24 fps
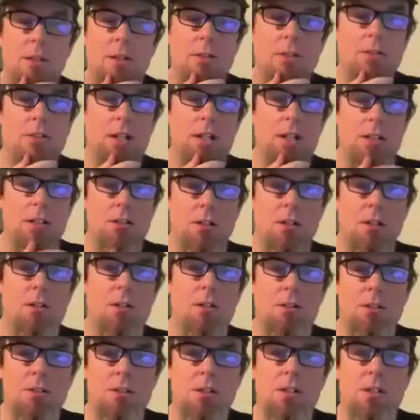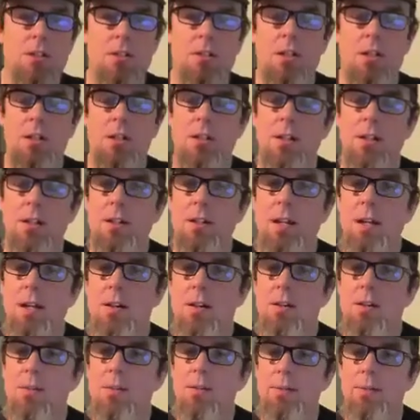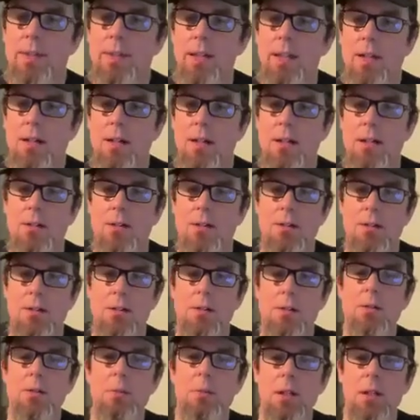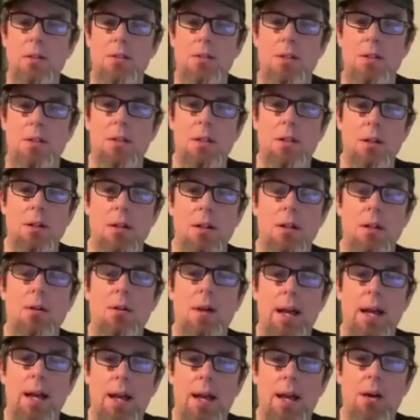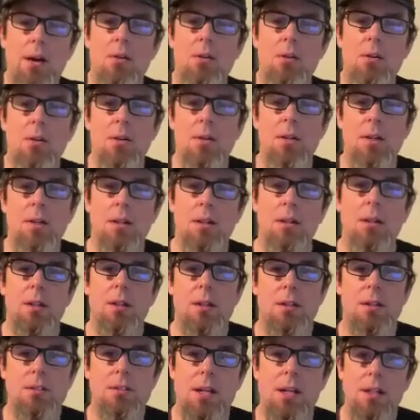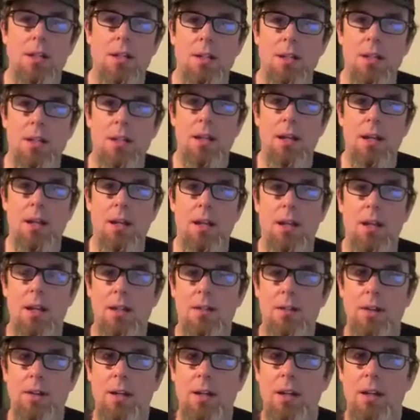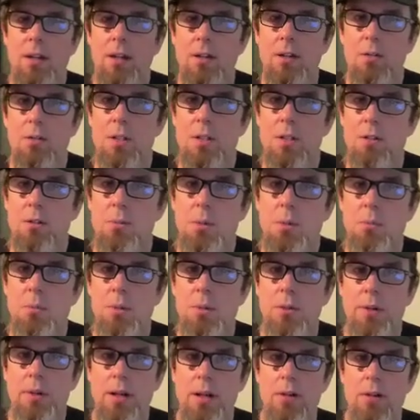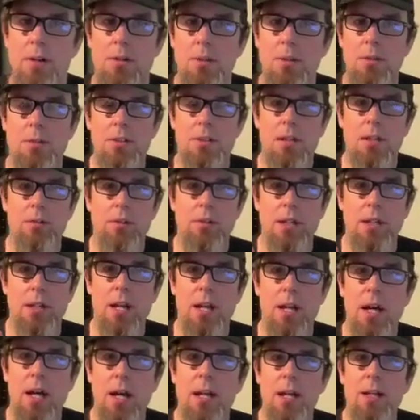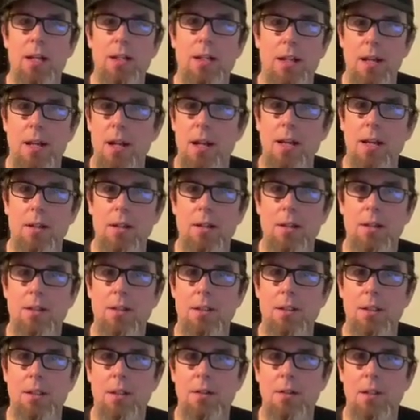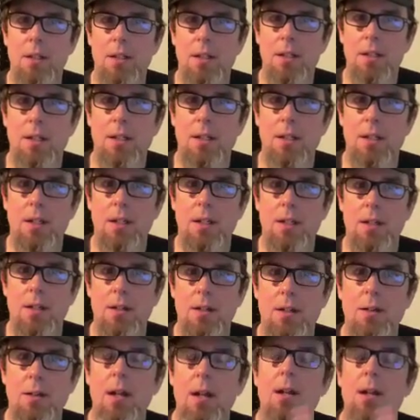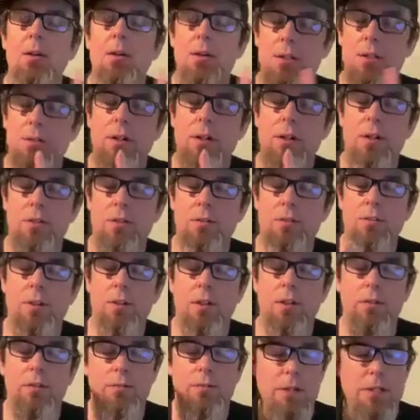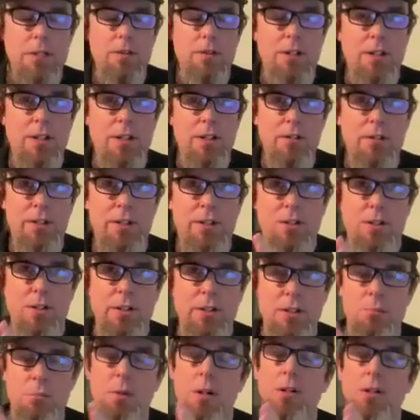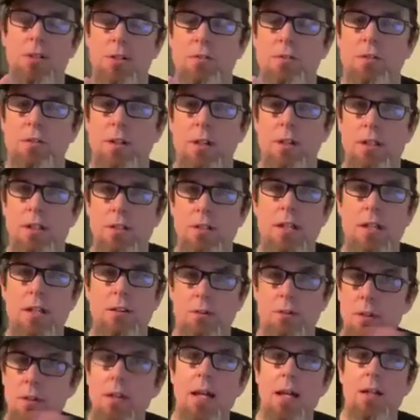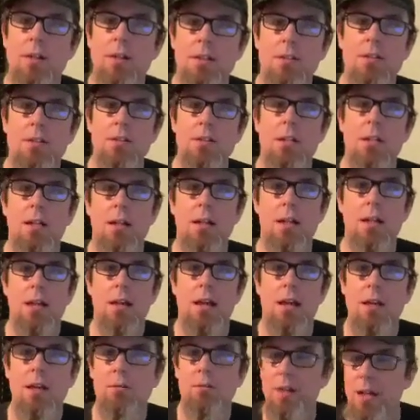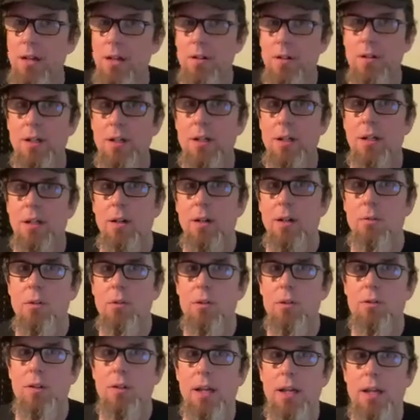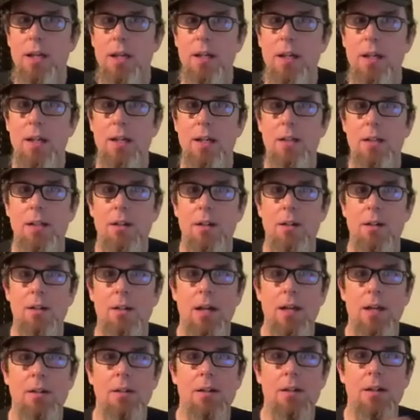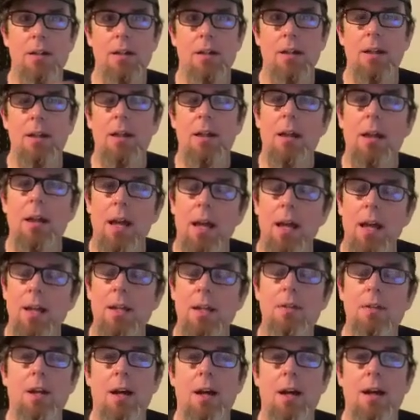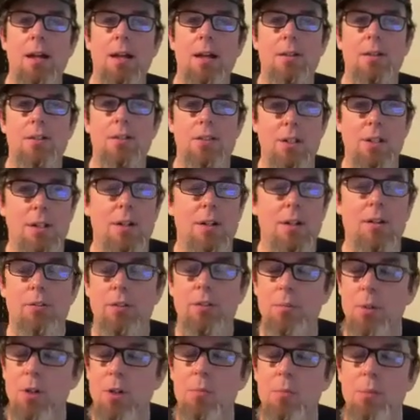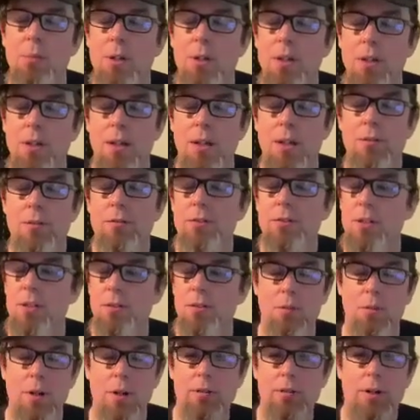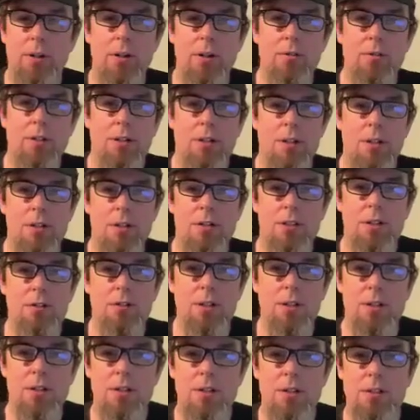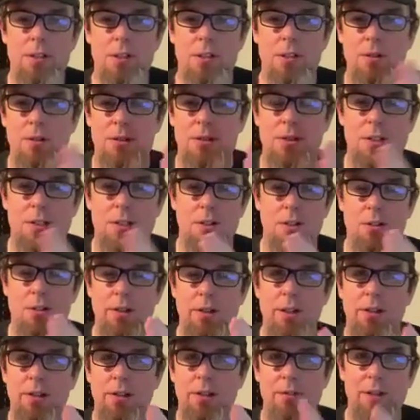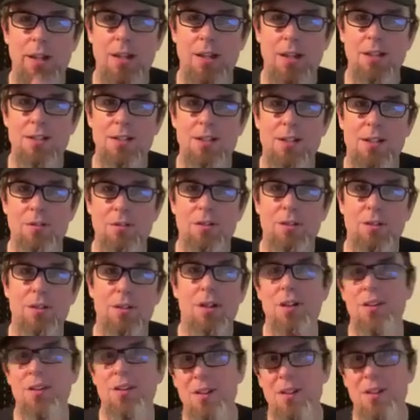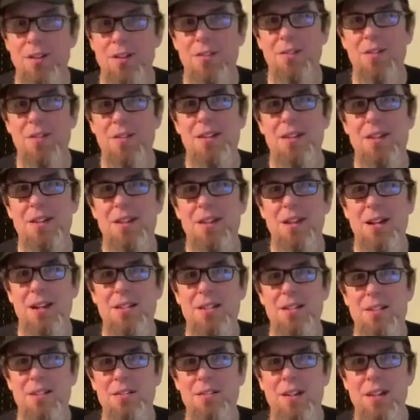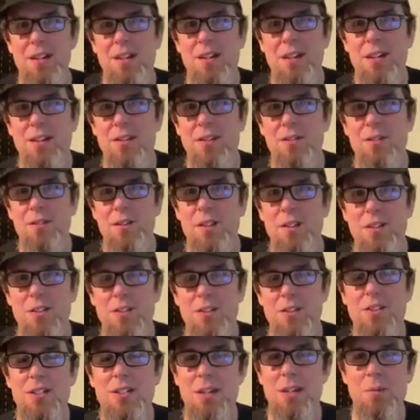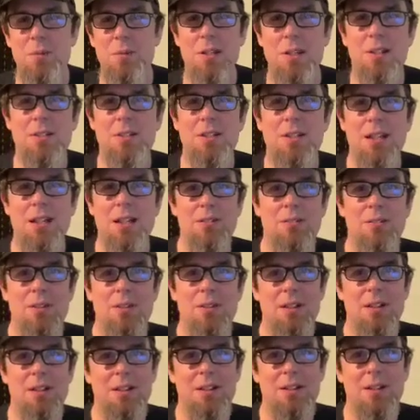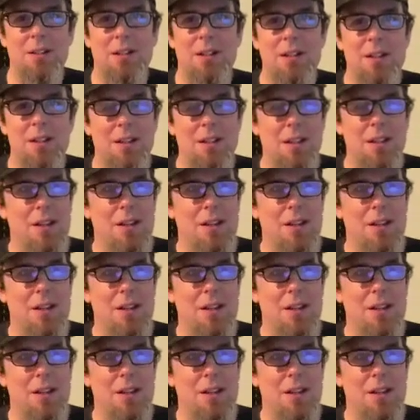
in Tonechaser, and you just touched on a lot now, a little bit, is that I know how tight knit Eddie Van Halen was with the people around him. He was definitely not an island. I know he's very much of an individualist, but also very tight with Alex and Valerie and Wolfgang, and even I understand, from your book and just from what I've read over the years, even there's, a lot of love-hate stuff with the other guys in Van Halen over the years, Sammy and Dave and